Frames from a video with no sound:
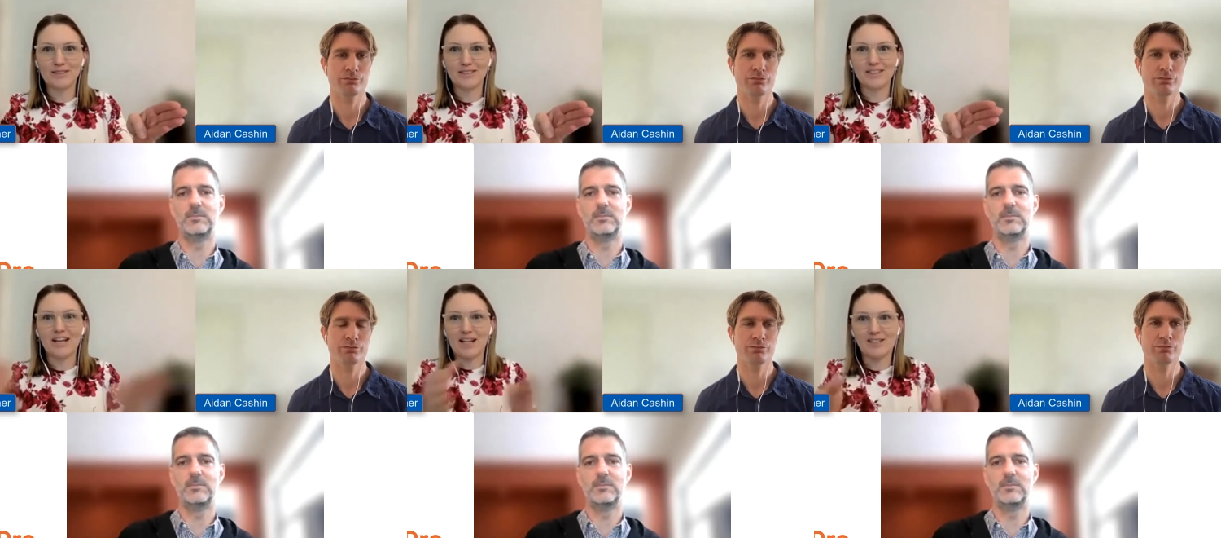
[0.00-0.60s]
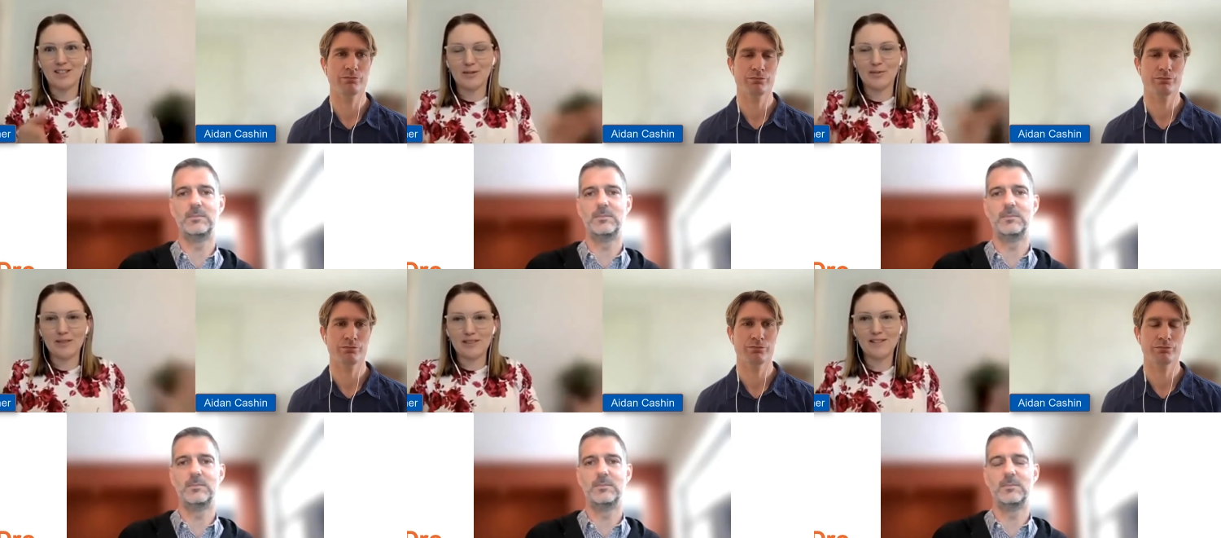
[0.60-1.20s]
Speaker 1: than actually
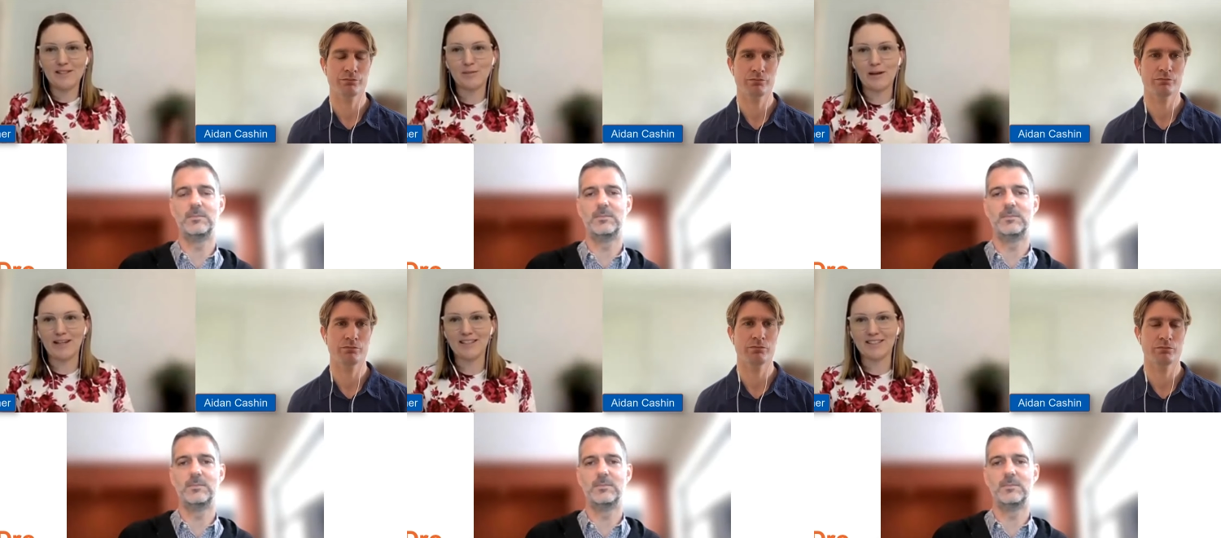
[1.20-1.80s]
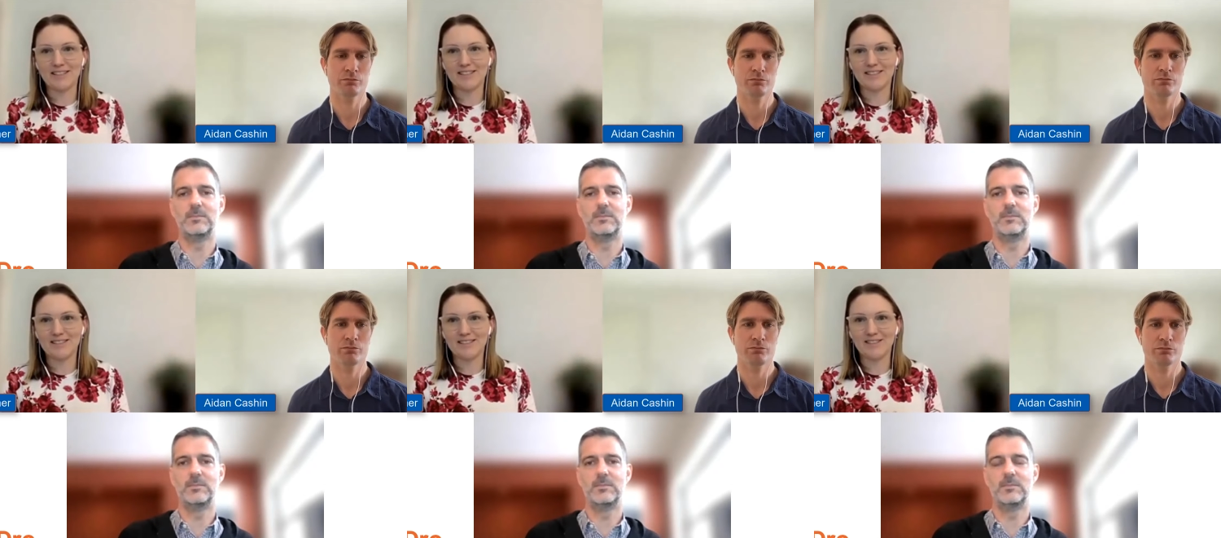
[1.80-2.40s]
participate in it.
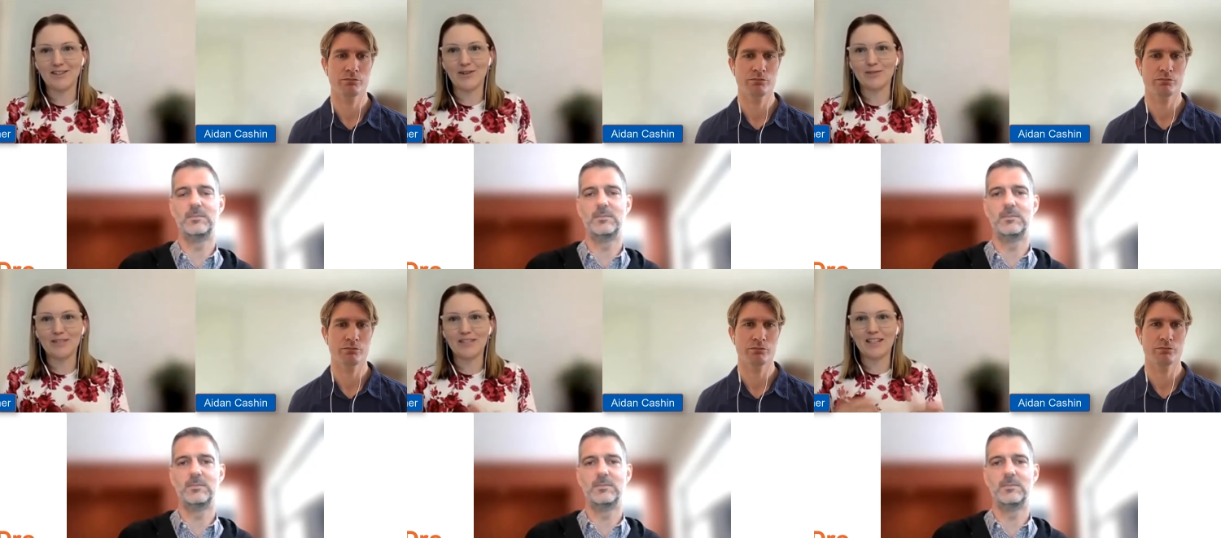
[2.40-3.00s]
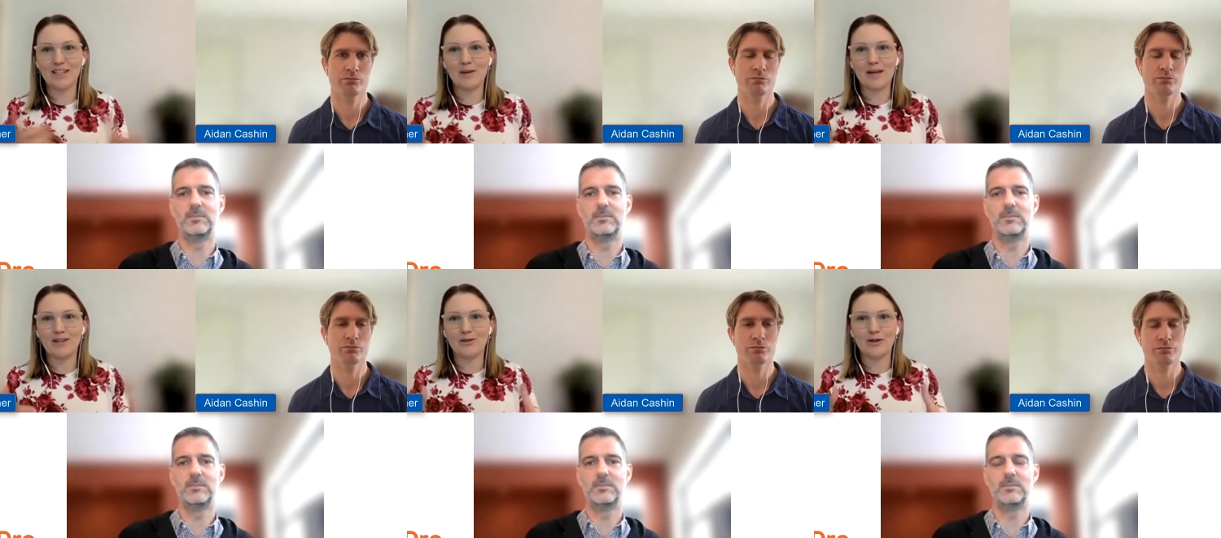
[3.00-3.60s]
You know, I'm thinking
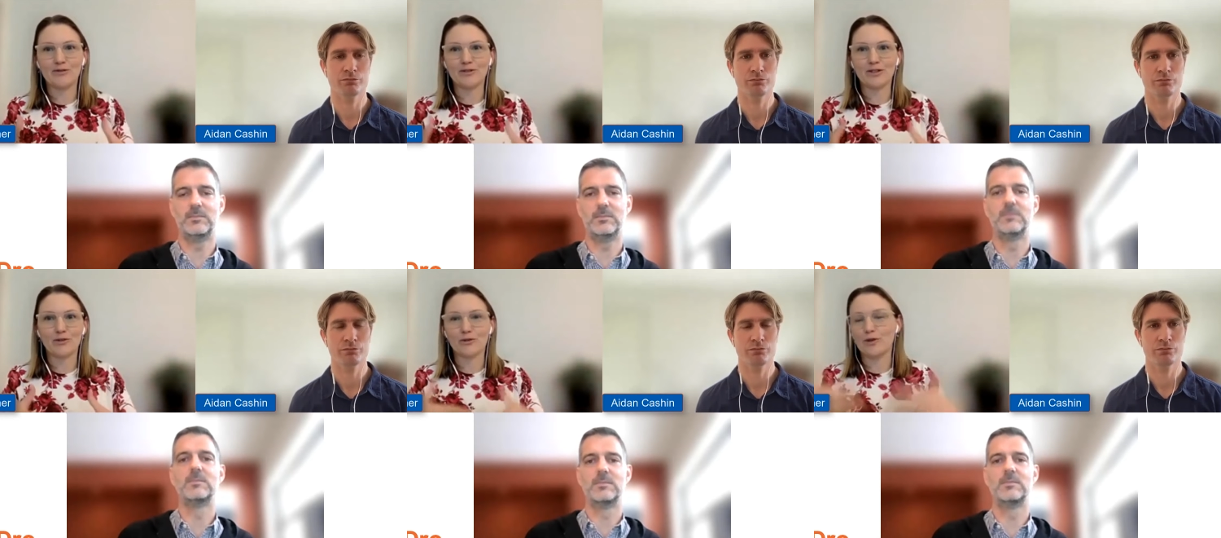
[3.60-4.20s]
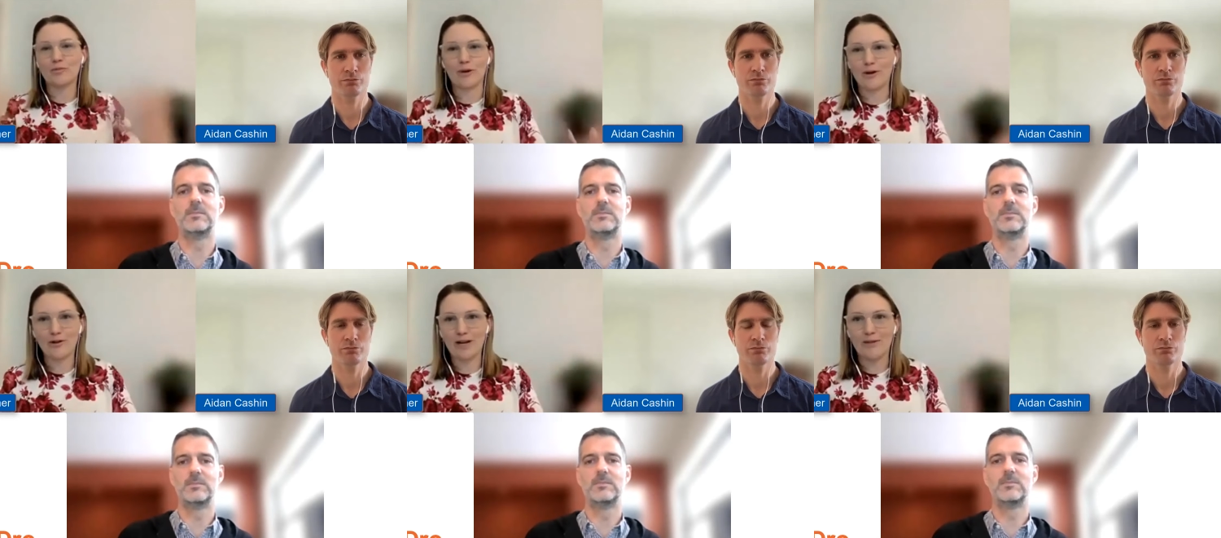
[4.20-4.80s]
about you offer a group
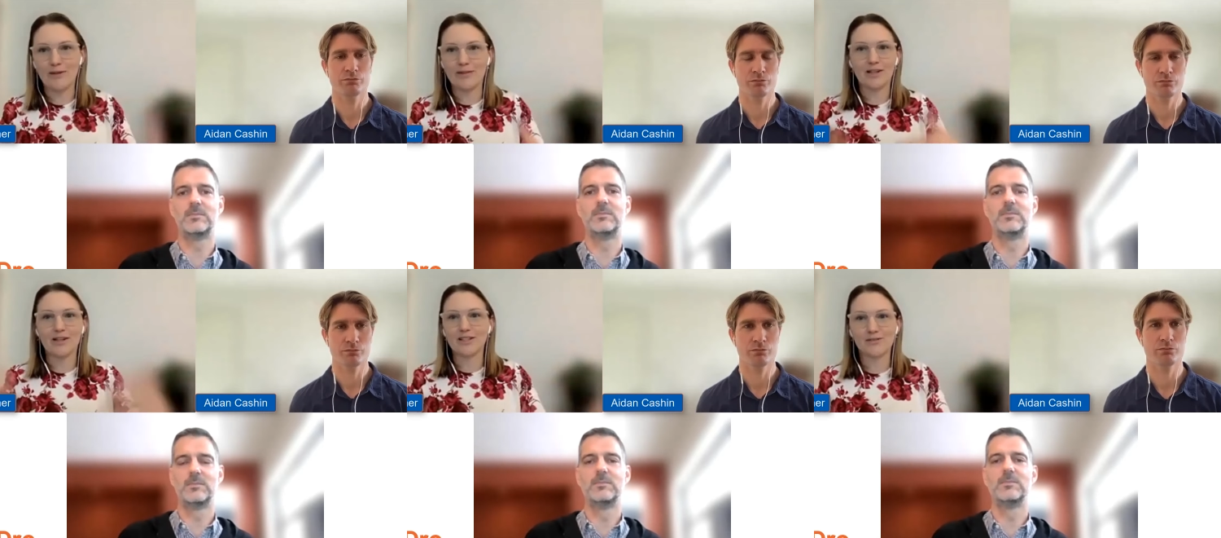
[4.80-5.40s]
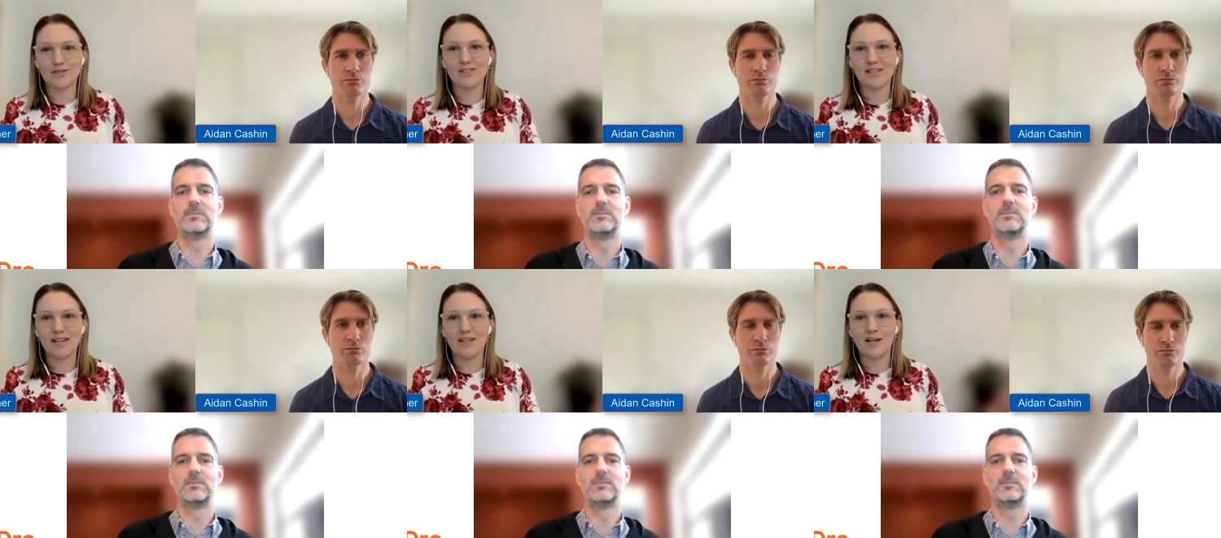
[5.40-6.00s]
program that goes for a
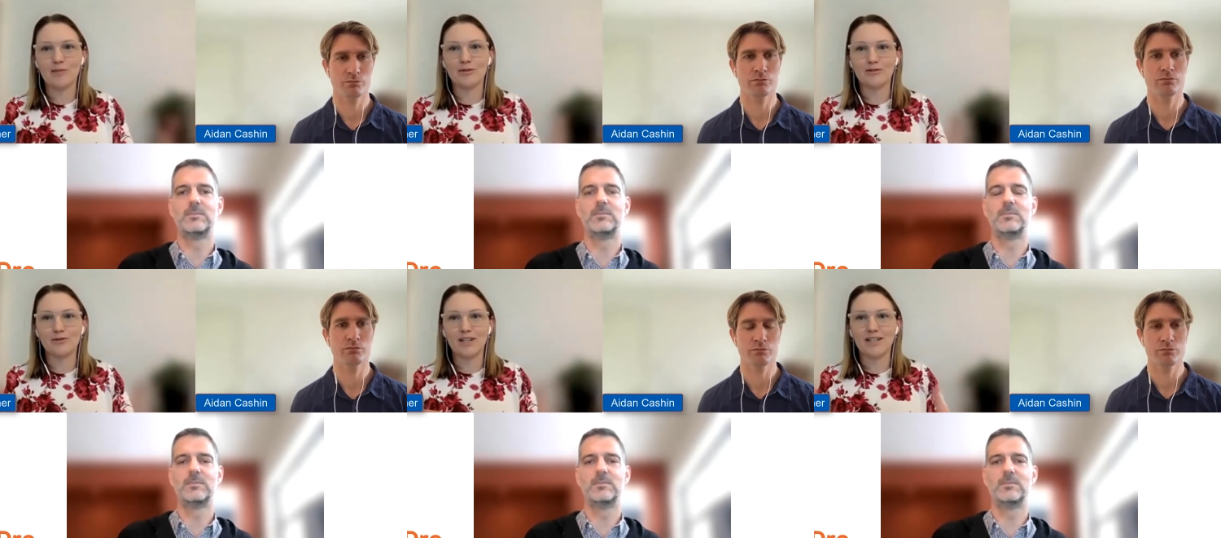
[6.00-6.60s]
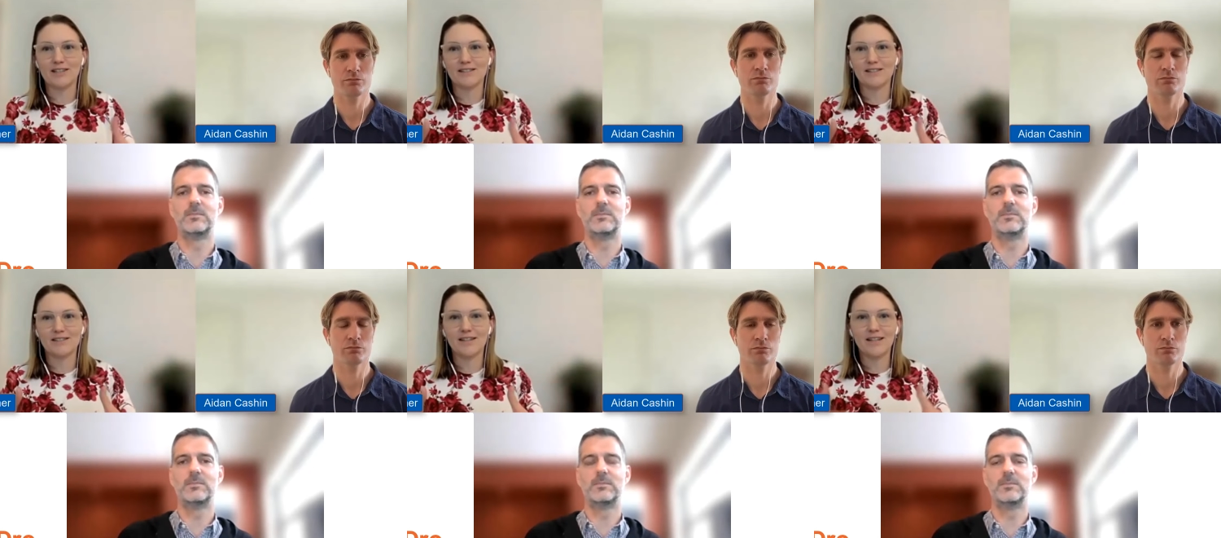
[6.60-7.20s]
set number of
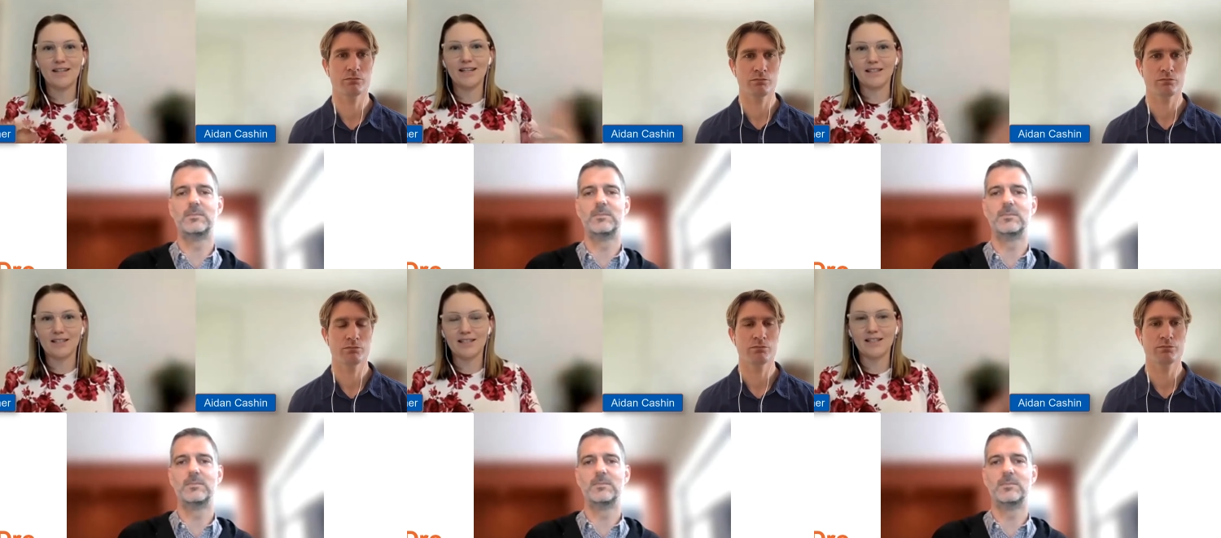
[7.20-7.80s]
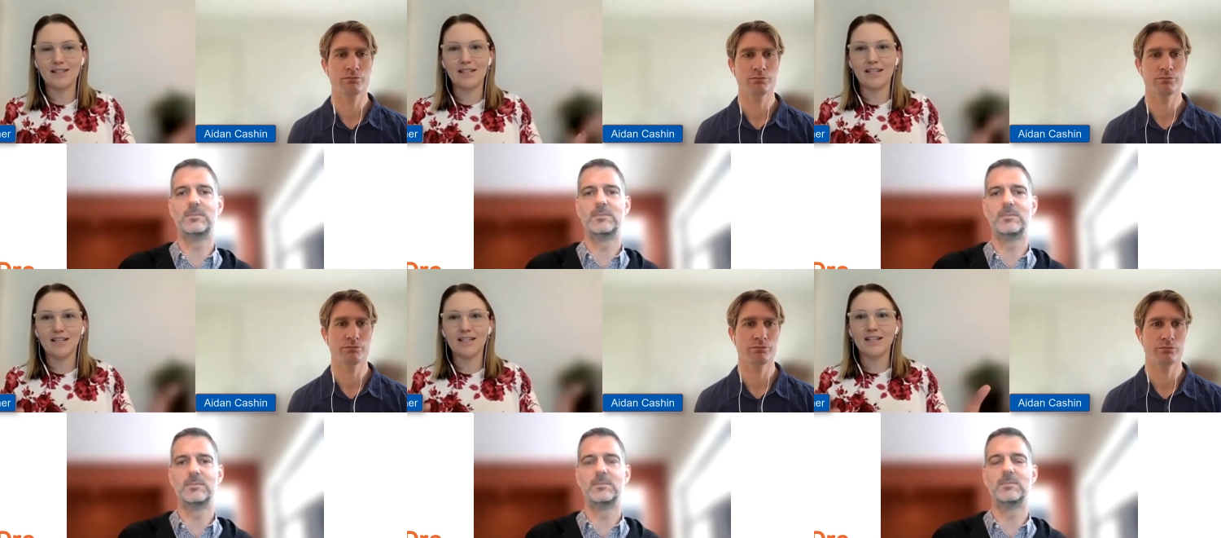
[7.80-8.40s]
weeks in your
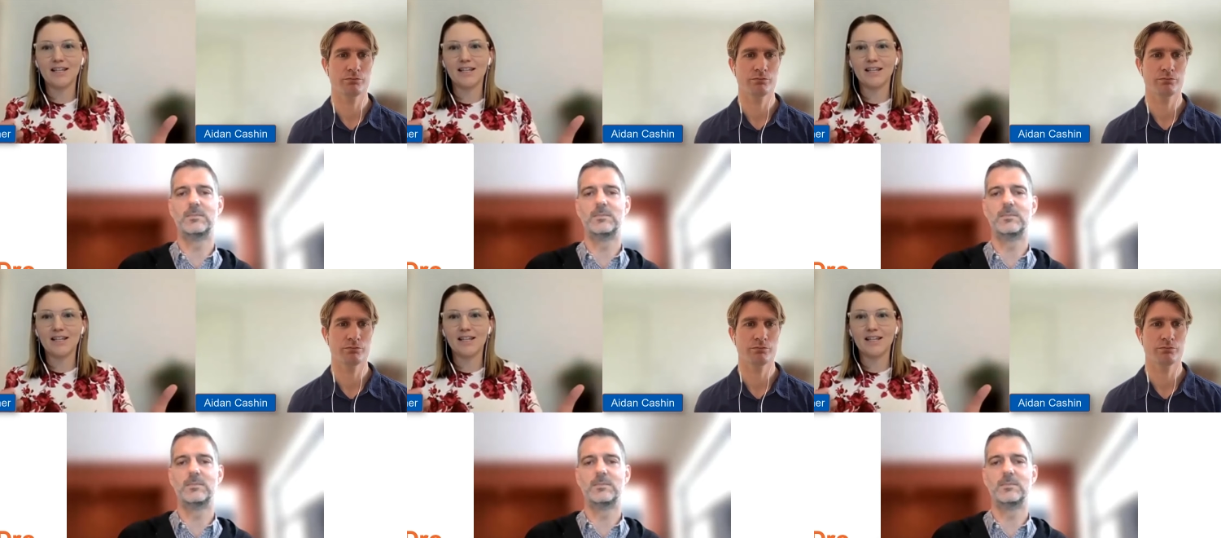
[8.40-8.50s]
clinic.